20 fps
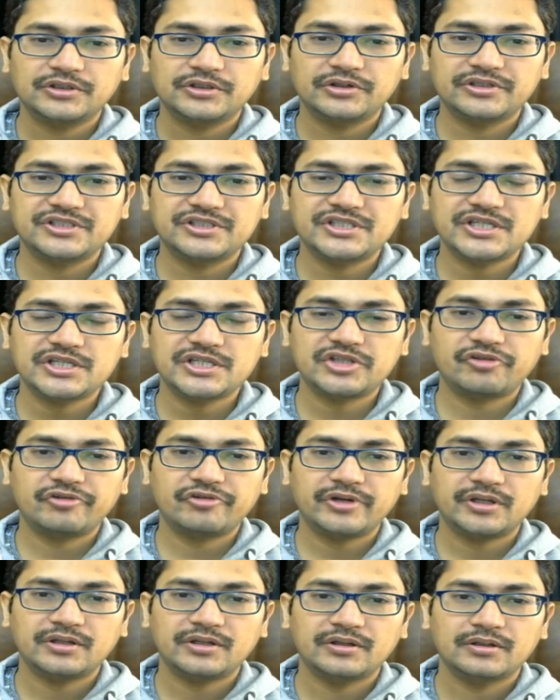
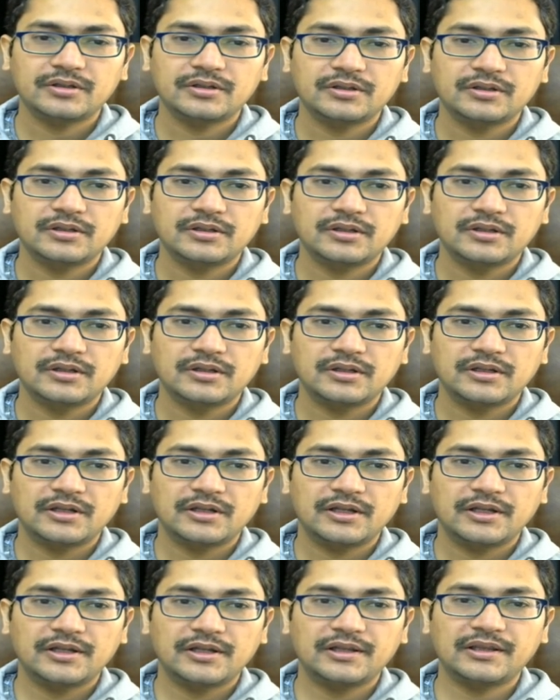g3,
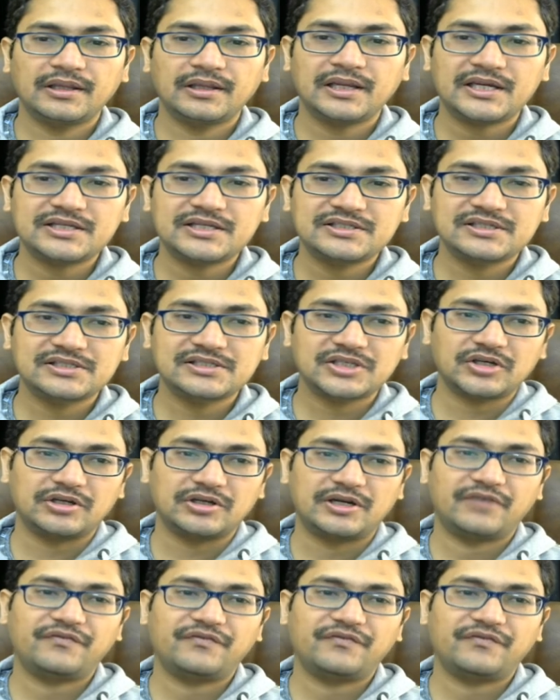knight c7,